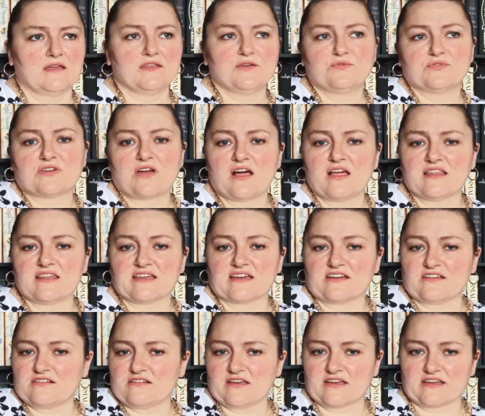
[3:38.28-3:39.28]
you would call
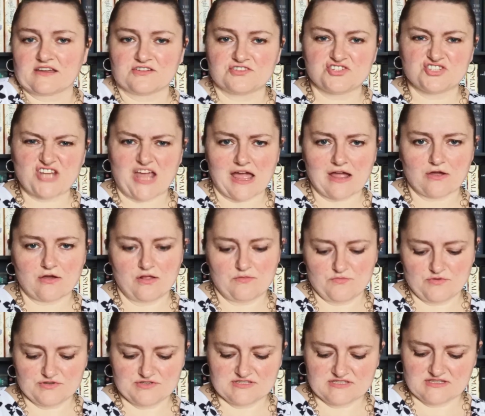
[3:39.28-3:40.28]
it like a shack
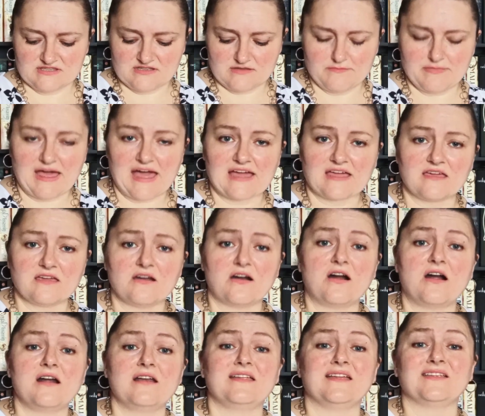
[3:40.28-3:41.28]
almost in the backyard.